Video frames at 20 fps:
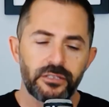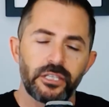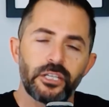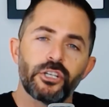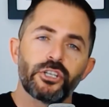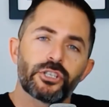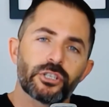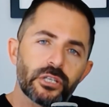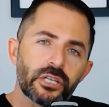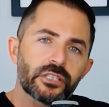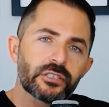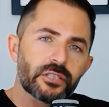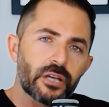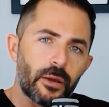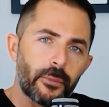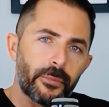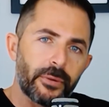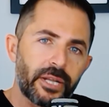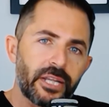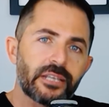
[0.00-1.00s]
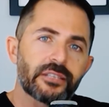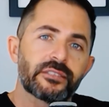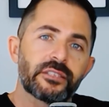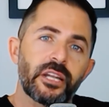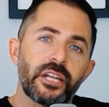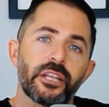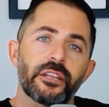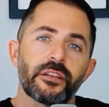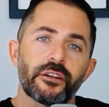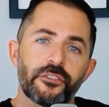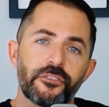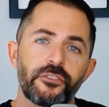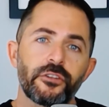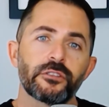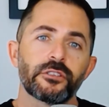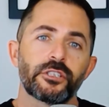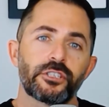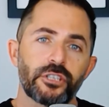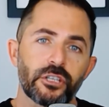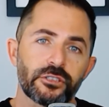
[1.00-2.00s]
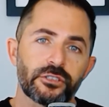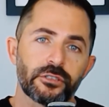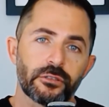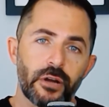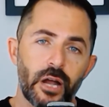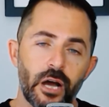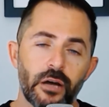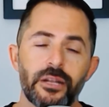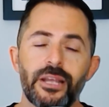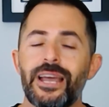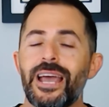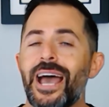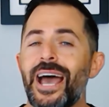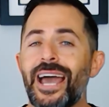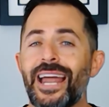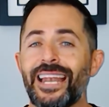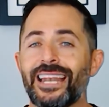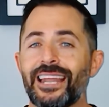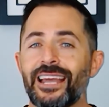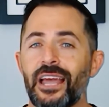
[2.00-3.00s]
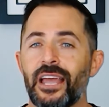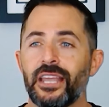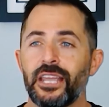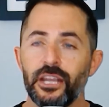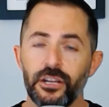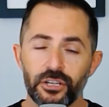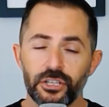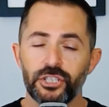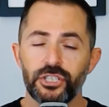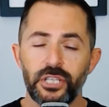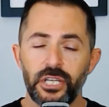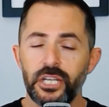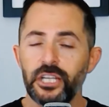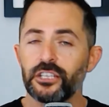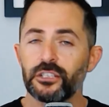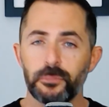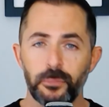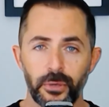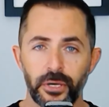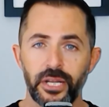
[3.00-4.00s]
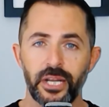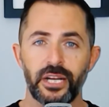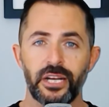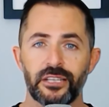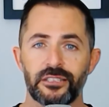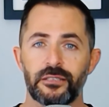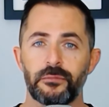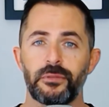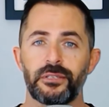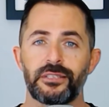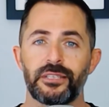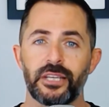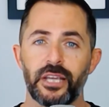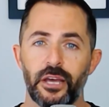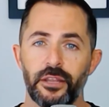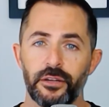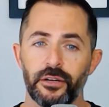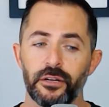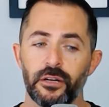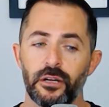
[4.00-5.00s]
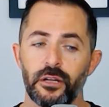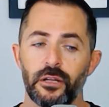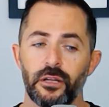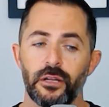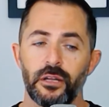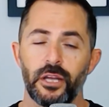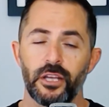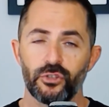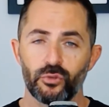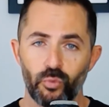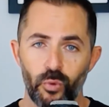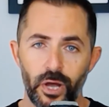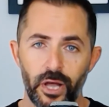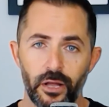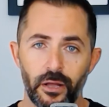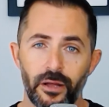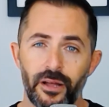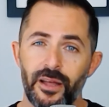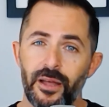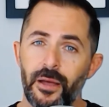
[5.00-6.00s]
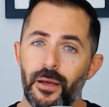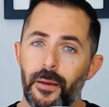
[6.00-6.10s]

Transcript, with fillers: the insurance company is sending their field adjuster out, and he or she is putting an estimate together as well